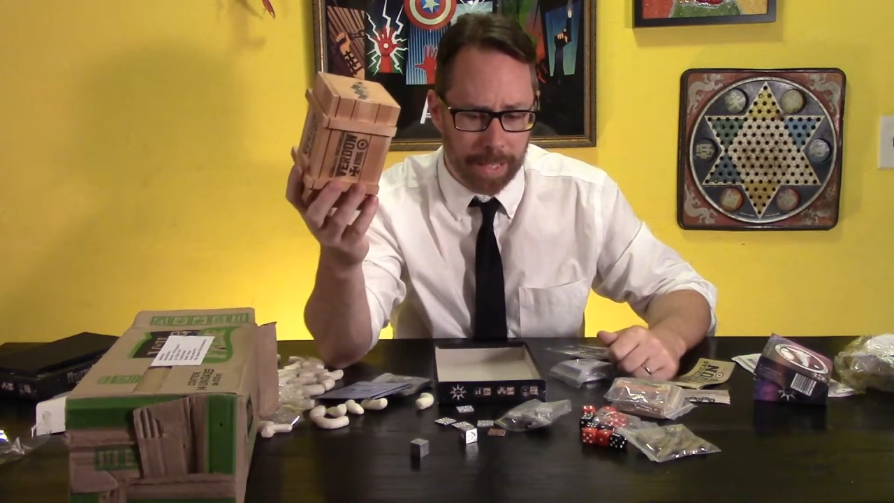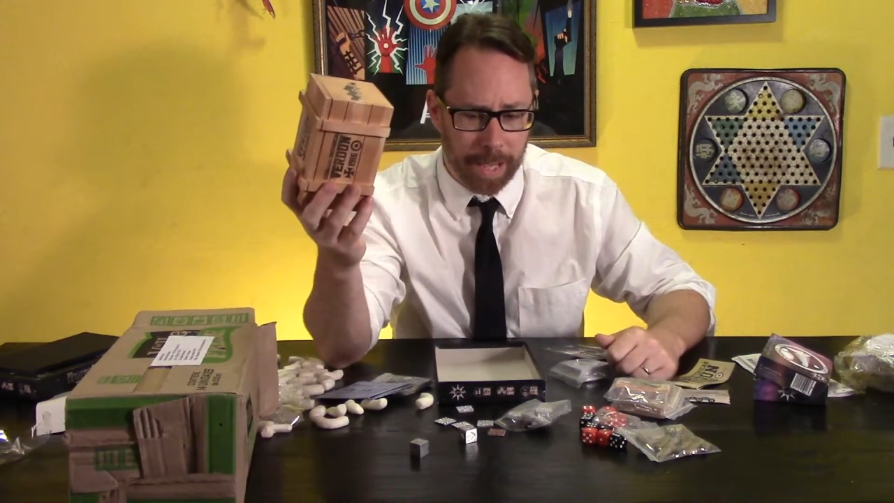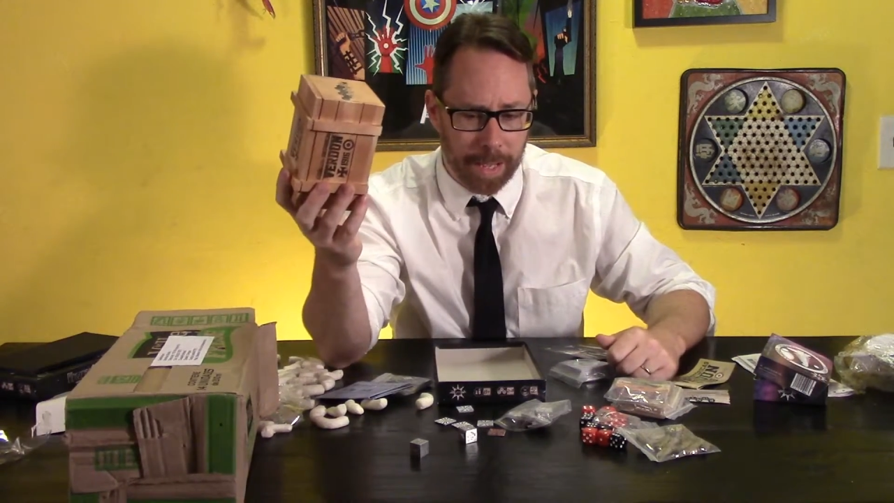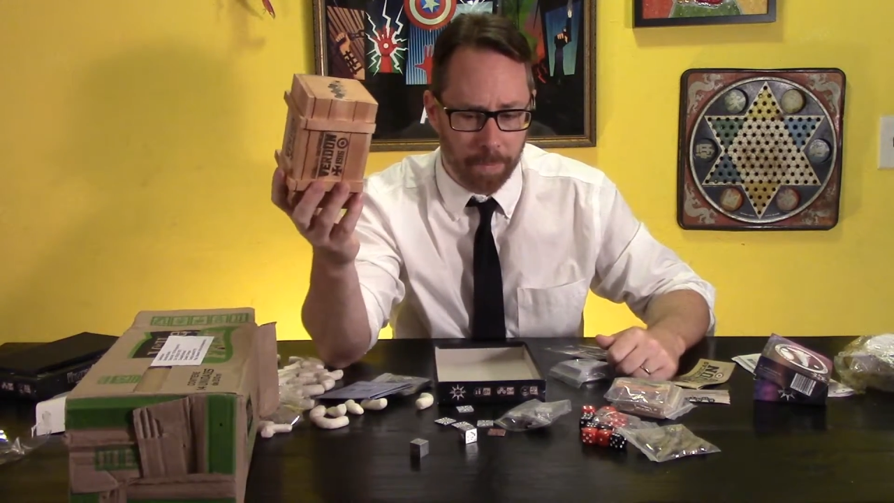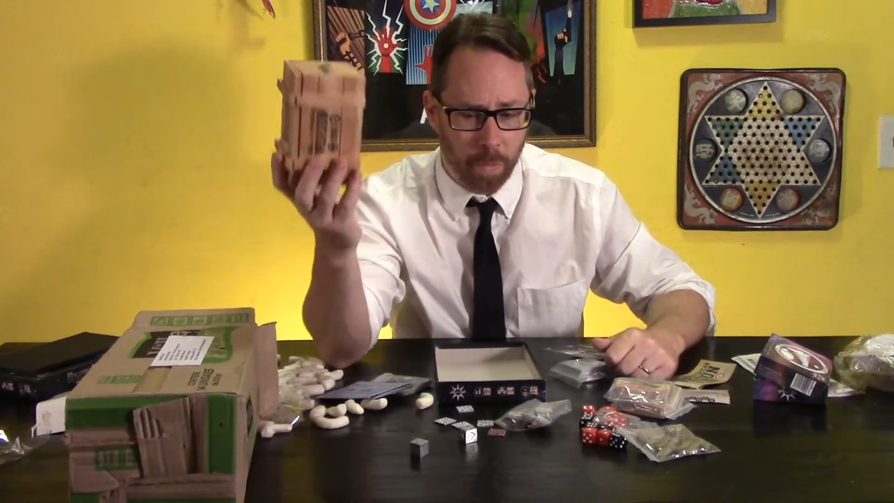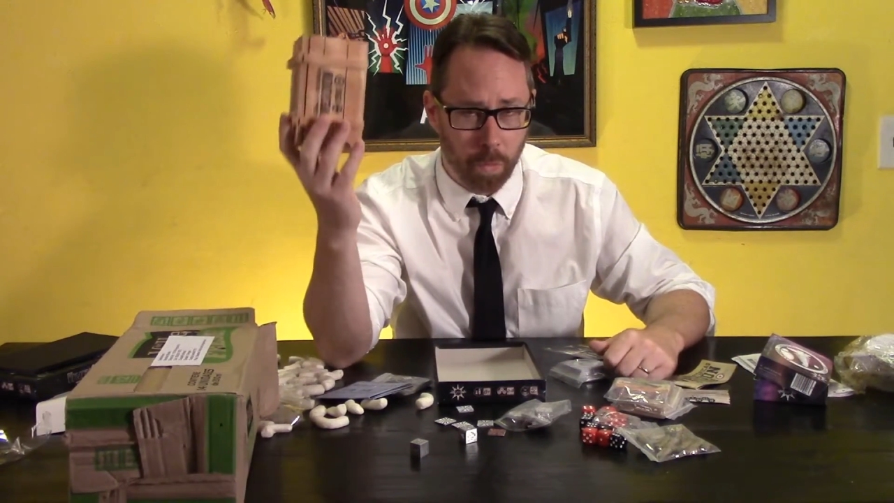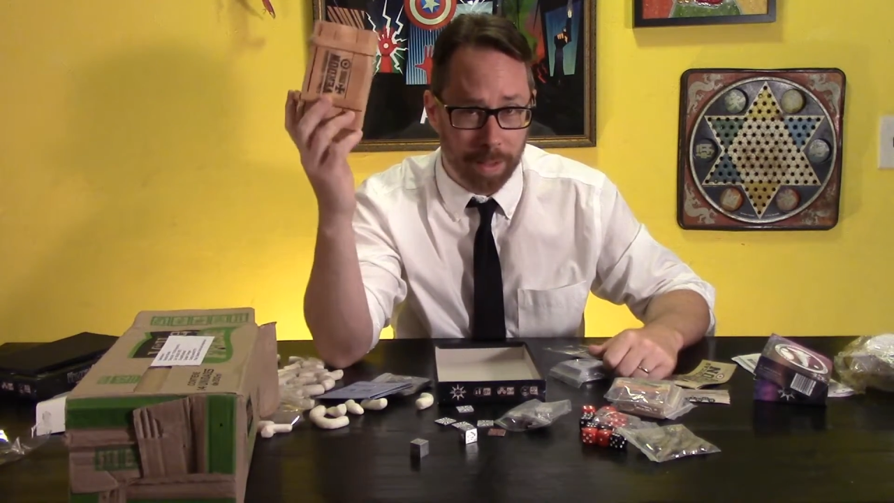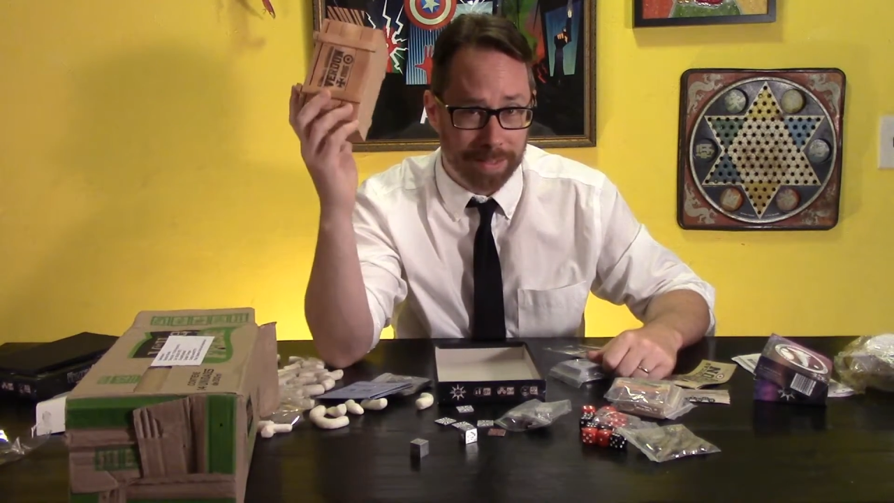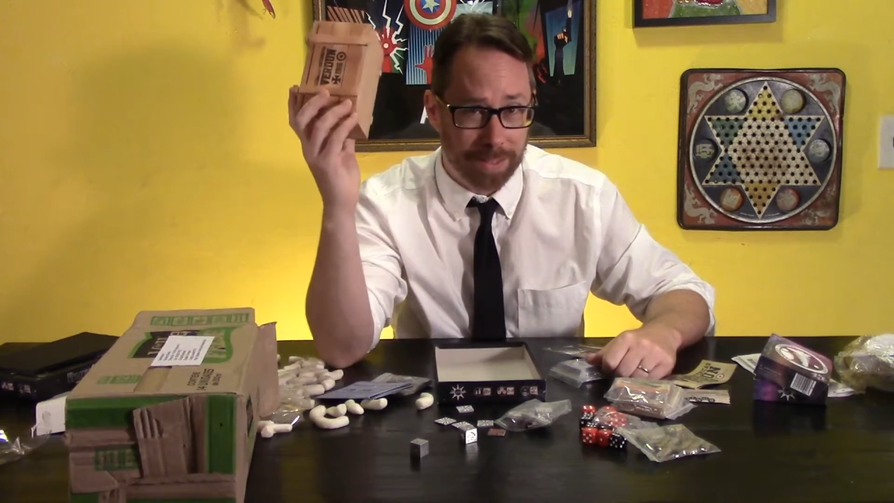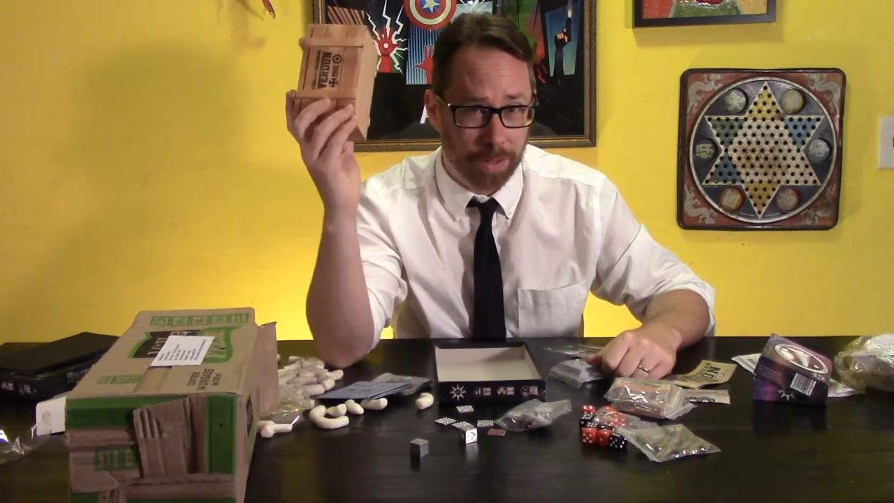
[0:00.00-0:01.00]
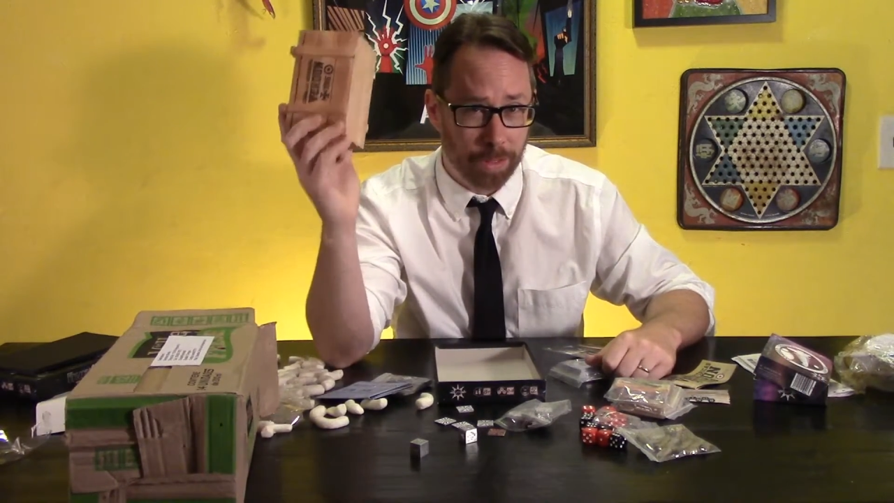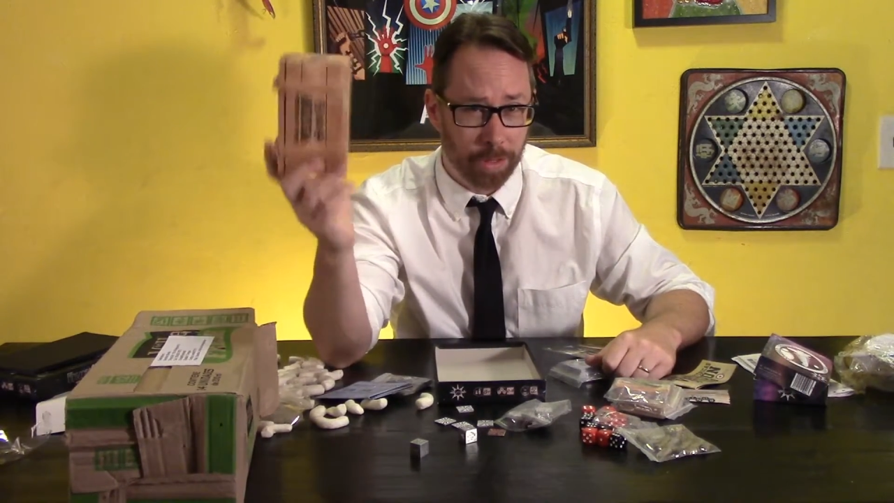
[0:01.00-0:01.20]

game was